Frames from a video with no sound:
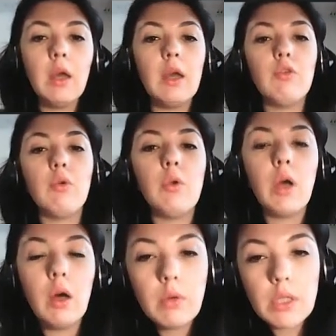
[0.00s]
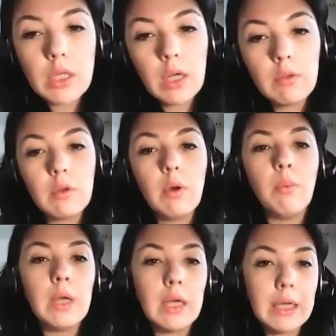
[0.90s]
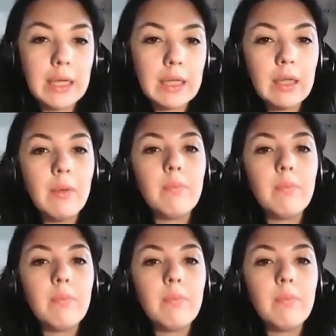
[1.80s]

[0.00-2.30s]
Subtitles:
And so nowadays we again